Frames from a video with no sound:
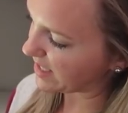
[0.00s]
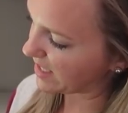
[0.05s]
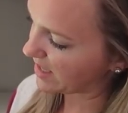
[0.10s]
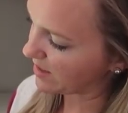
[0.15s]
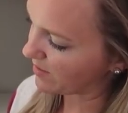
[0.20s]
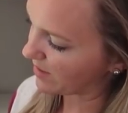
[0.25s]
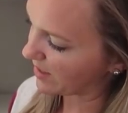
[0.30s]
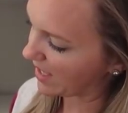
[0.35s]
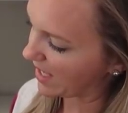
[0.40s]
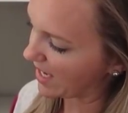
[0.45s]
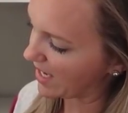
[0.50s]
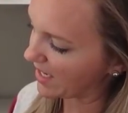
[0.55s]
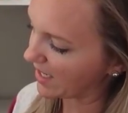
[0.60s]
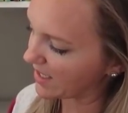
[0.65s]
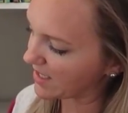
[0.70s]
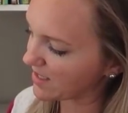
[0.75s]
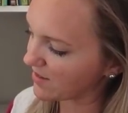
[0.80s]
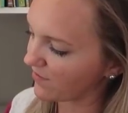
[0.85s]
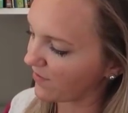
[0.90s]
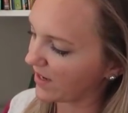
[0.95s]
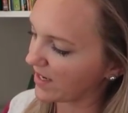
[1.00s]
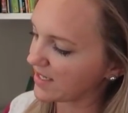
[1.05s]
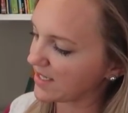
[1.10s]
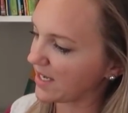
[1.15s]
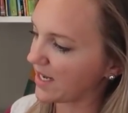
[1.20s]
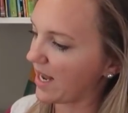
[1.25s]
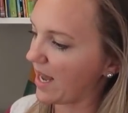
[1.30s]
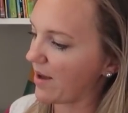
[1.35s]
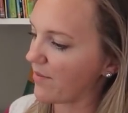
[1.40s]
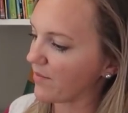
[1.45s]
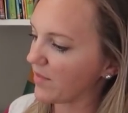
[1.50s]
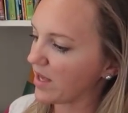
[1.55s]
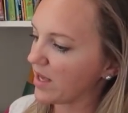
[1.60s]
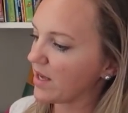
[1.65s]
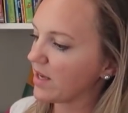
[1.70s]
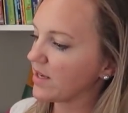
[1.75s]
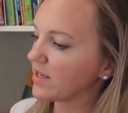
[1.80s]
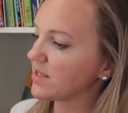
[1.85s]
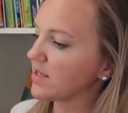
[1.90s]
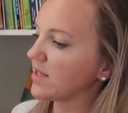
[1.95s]
Can the mechanics fix it up?
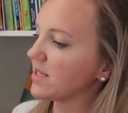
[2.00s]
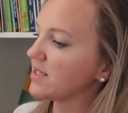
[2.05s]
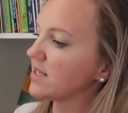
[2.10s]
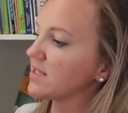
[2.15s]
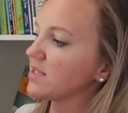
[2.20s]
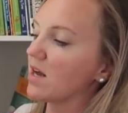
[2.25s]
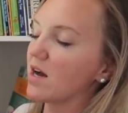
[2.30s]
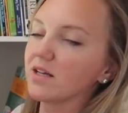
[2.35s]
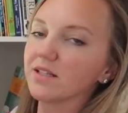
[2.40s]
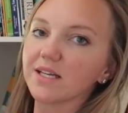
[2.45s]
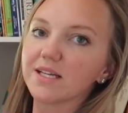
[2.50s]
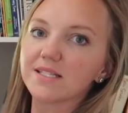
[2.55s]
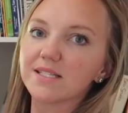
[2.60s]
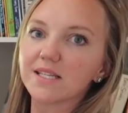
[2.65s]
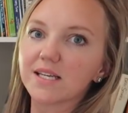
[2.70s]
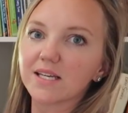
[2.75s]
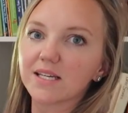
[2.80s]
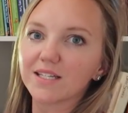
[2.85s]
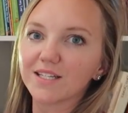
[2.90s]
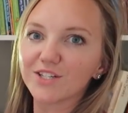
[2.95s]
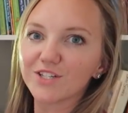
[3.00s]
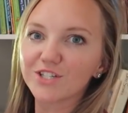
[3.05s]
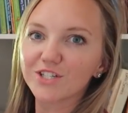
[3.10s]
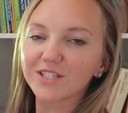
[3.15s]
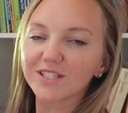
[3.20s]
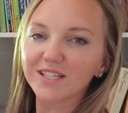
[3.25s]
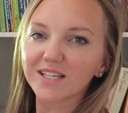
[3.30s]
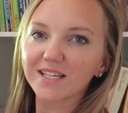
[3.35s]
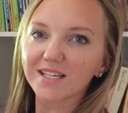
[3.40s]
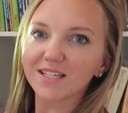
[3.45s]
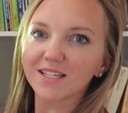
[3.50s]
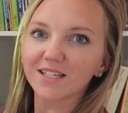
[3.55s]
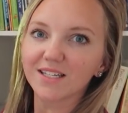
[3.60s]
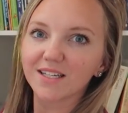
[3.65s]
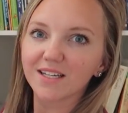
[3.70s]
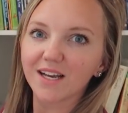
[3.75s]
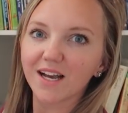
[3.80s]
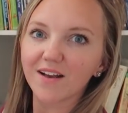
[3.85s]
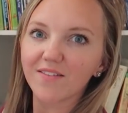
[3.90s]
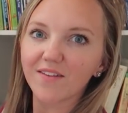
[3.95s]
So this is all they see initially
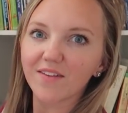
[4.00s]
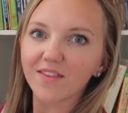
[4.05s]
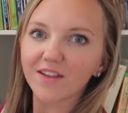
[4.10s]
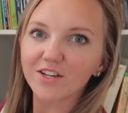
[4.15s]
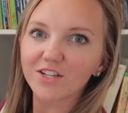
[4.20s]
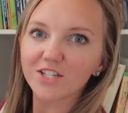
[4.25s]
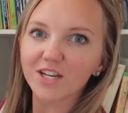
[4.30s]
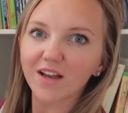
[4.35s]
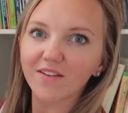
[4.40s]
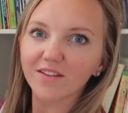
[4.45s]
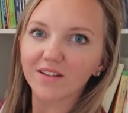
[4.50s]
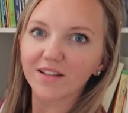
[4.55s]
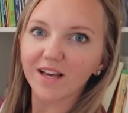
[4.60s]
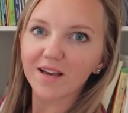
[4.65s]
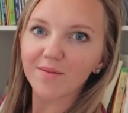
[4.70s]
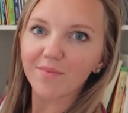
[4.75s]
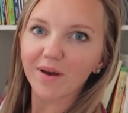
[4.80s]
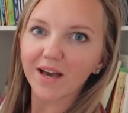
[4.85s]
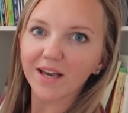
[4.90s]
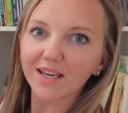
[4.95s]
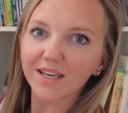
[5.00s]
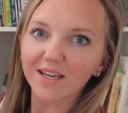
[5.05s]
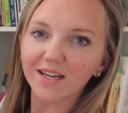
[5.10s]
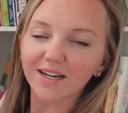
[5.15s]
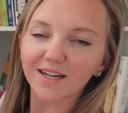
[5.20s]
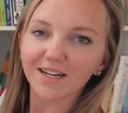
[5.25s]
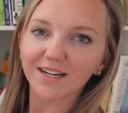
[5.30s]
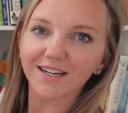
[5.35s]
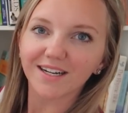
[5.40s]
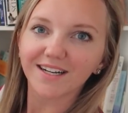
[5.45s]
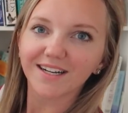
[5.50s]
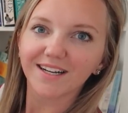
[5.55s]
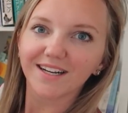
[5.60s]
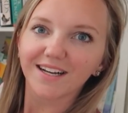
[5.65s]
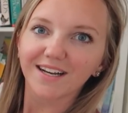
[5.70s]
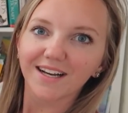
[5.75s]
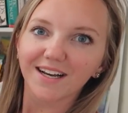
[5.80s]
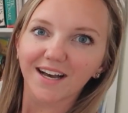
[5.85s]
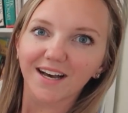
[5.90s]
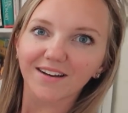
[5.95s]
and then they shine the light back here.
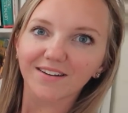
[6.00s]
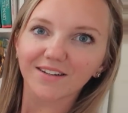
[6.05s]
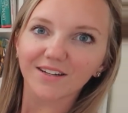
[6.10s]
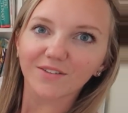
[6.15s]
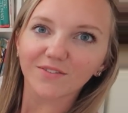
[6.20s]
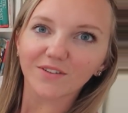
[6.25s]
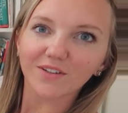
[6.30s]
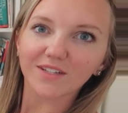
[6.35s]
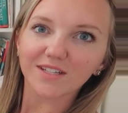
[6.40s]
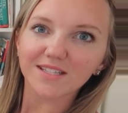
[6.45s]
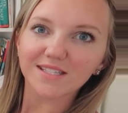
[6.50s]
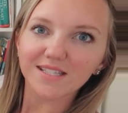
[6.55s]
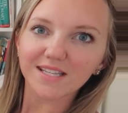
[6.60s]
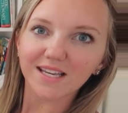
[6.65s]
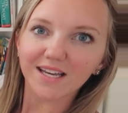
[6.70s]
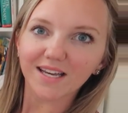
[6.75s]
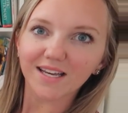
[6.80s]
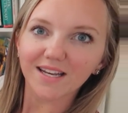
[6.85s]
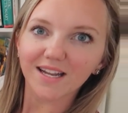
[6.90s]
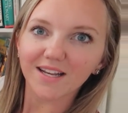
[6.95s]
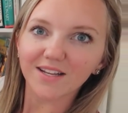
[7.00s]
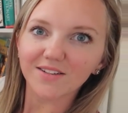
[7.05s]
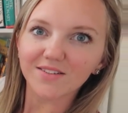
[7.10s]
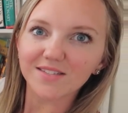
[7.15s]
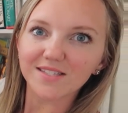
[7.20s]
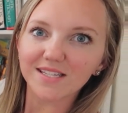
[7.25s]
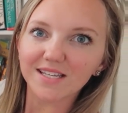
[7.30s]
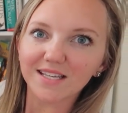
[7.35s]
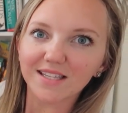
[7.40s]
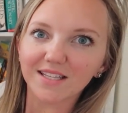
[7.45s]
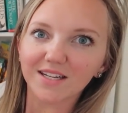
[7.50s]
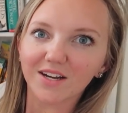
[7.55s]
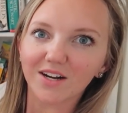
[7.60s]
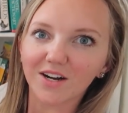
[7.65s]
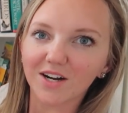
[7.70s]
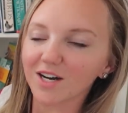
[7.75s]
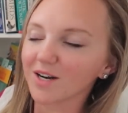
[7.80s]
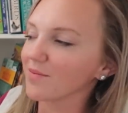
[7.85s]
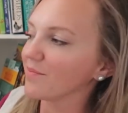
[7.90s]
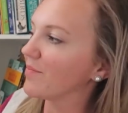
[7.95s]
I don't know if you can see it and you see the
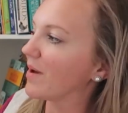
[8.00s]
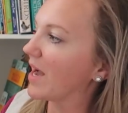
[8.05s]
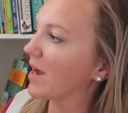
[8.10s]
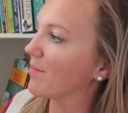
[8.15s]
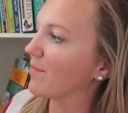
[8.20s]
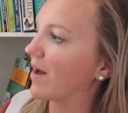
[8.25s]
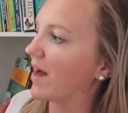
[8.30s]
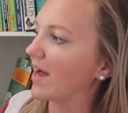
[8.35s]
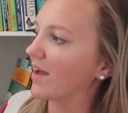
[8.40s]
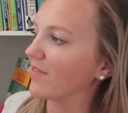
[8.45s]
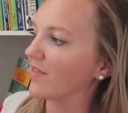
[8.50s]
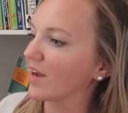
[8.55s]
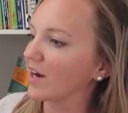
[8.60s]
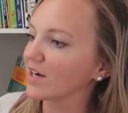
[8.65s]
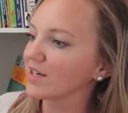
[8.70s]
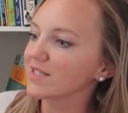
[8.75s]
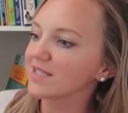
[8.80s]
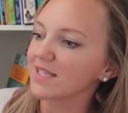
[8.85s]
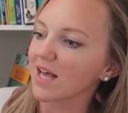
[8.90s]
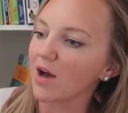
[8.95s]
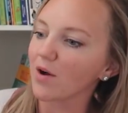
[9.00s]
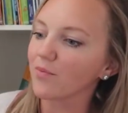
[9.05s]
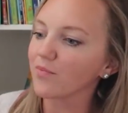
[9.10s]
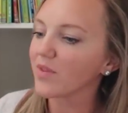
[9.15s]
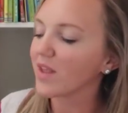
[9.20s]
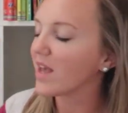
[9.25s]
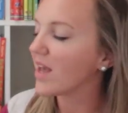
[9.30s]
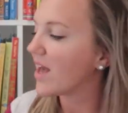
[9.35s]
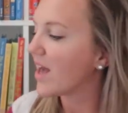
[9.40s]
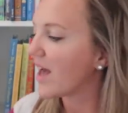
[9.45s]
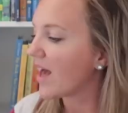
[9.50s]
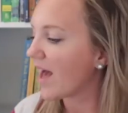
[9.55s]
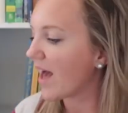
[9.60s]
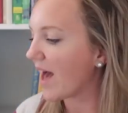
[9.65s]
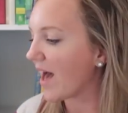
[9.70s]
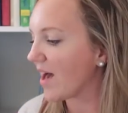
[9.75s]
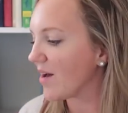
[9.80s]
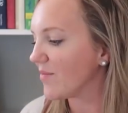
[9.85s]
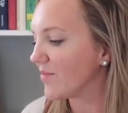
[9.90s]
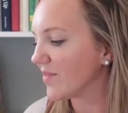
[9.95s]
car back behind there. So
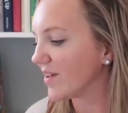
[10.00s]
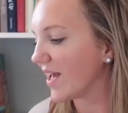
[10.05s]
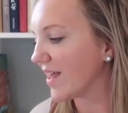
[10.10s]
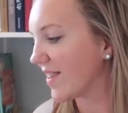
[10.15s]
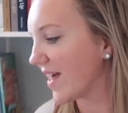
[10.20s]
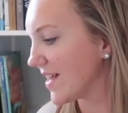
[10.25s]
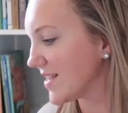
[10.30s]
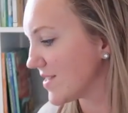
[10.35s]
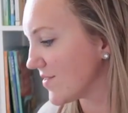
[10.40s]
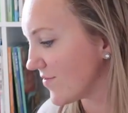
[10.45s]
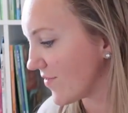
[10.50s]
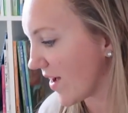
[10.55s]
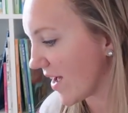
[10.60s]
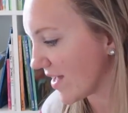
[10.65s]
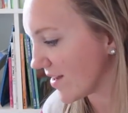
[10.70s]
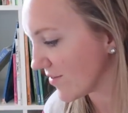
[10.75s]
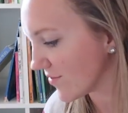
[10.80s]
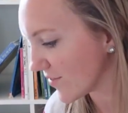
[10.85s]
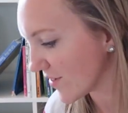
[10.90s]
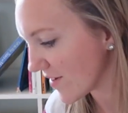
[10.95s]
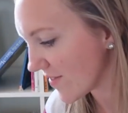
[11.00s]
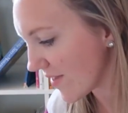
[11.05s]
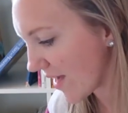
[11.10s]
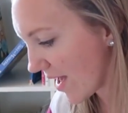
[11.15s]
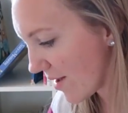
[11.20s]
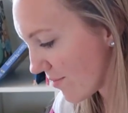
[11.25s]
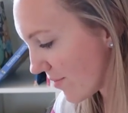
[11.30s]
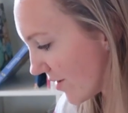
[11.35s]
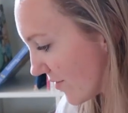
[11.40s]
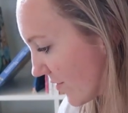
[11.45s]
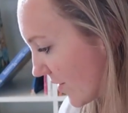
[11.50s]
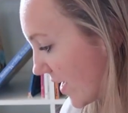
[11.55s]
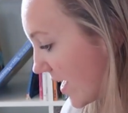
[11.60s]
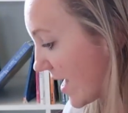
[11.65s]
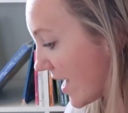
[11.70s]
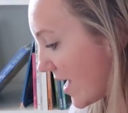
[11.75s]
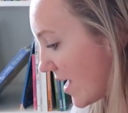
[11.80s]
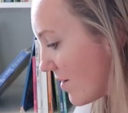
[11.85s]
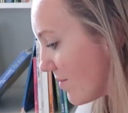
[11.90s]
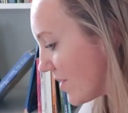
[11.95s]
um, that's fun for them, for
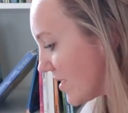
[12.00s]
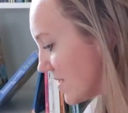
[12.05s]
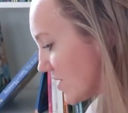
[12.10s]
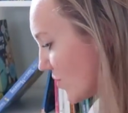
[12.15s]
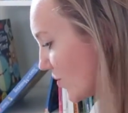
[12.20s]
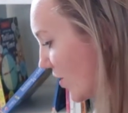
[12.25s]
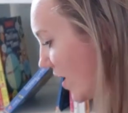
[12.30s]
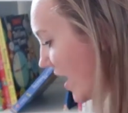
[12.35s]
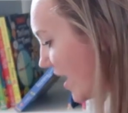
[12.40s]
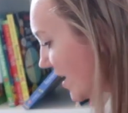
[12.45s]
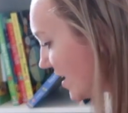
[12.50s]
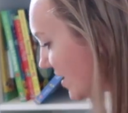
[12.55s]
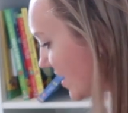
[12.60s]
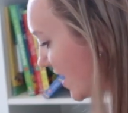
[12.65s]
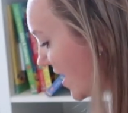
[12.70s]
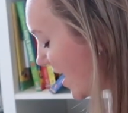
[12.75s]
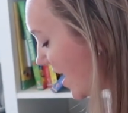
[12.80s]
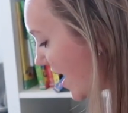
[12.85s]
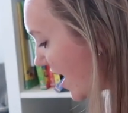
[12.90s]
him as well.